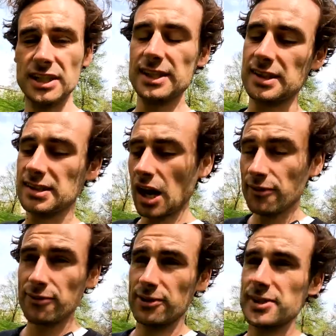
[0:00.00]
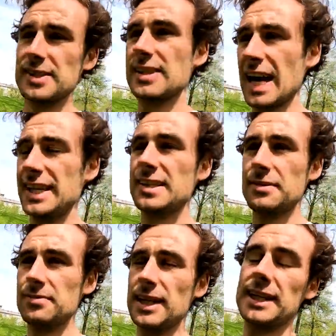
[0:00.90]
is the toughest item
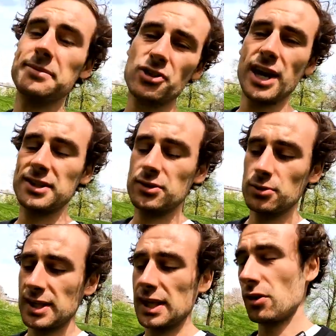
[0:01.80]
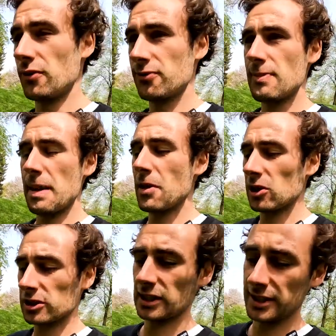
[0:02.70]
that I'm trying to take off my
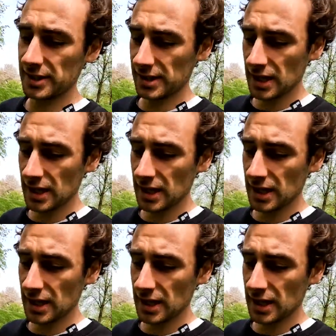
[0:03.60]
bucket list.